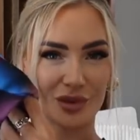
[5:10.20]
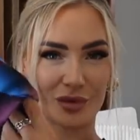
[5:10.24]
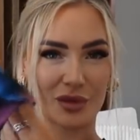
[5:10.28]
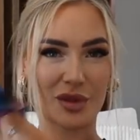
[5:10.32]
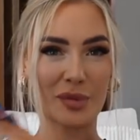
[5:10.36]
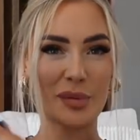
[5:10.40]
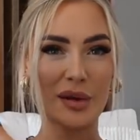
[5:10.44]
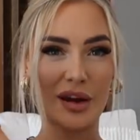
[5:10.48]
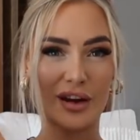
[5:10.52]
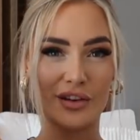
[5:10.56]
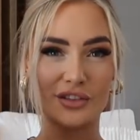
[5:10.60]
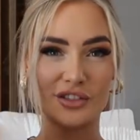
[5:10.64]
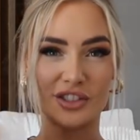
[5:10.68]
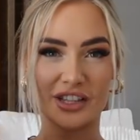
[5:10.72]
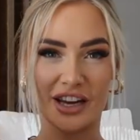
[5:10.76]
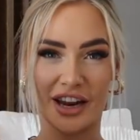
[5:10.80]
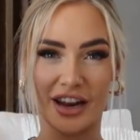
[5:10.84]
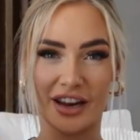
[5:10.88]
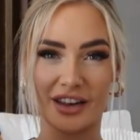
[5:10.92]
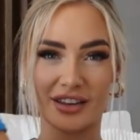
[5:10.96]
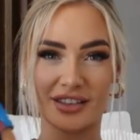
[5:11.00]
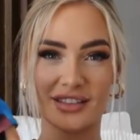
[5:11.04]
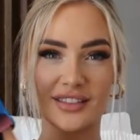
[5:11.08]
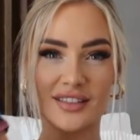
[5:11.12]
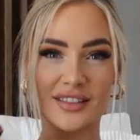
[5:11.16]
with a pair of
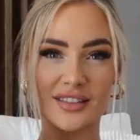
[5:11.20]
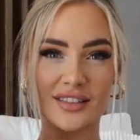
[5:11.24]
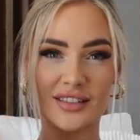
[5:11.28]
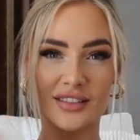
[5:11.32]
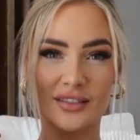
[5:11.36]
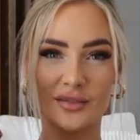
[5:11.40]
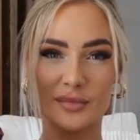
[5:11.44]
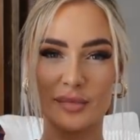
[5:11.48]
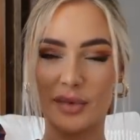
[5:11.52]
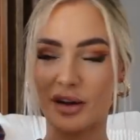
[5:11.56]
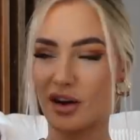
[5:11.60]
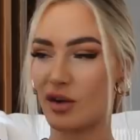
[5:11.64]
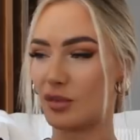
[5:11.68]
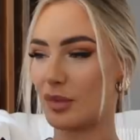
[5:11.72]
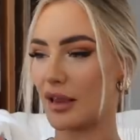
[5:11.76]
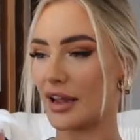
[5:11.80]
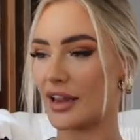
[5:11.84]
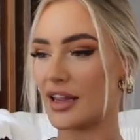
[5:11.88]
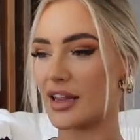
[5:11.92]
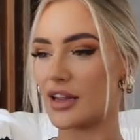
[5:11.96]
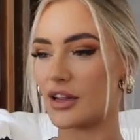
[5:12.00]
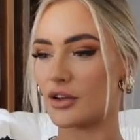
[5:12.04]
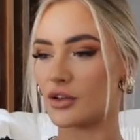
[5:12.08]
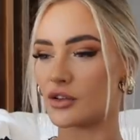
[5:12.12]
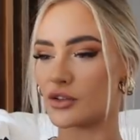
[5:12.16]
jeans, pair of
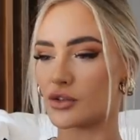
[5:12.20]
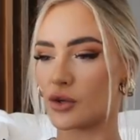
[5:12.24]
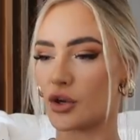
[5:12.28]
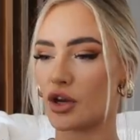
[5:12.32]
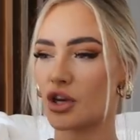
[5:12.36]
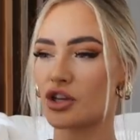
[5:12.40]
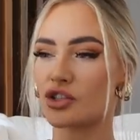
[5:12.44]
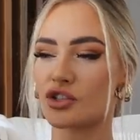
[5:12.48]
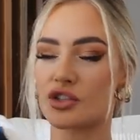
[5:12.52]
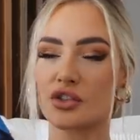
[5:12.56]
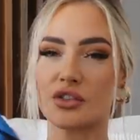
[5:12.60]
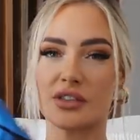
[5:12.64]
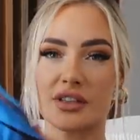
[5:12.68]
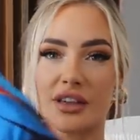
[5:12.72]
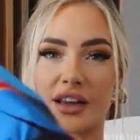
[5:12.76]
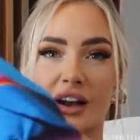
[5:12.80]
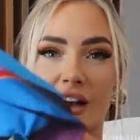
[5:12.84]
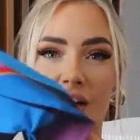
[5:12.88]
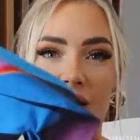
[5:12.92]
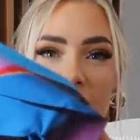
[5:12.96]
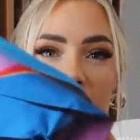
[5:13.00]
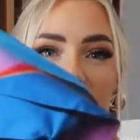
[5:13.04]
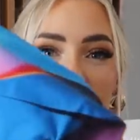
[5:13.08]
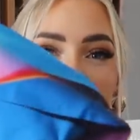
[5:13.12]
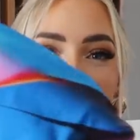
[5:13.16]
black heels, or you could choose a
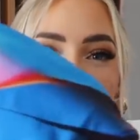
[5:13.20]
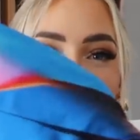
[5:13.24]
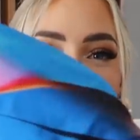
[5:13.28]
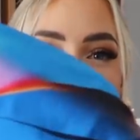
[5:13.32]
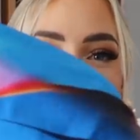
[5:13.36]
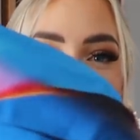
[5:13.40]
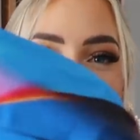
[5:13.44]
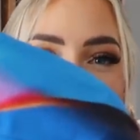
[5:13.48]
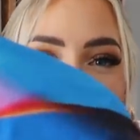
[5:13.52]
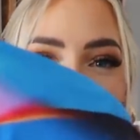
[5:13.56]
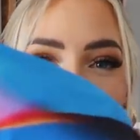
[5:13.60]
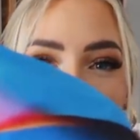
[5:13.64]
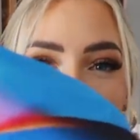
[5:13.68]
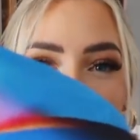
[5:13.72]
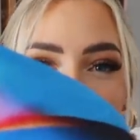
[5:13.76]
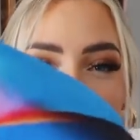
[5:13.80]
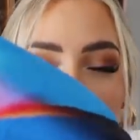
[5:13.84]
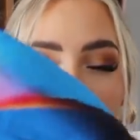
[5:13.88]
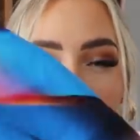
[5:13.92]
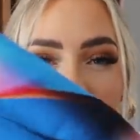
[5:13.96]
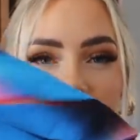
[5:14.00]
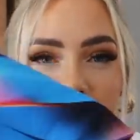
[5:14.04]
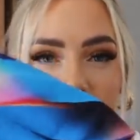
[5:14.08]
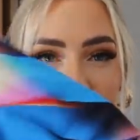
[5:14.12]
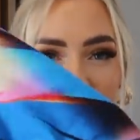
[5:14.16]
color in
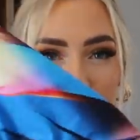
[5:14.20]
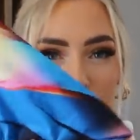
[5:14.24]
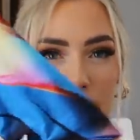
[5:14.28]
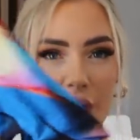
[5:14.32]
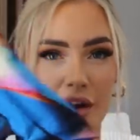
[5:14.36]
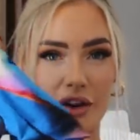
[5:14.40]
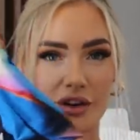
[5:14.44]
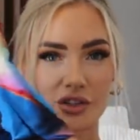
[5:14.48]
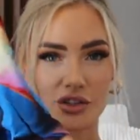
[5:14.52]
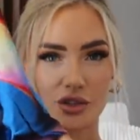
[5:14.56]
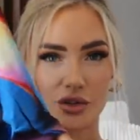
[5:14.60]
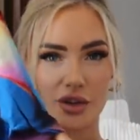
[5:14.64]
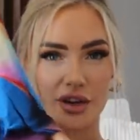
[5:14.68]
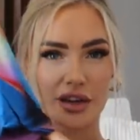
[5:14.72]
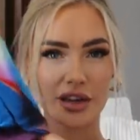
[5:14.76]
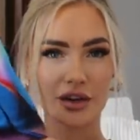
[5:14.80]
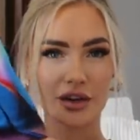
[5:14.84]
this to wear as your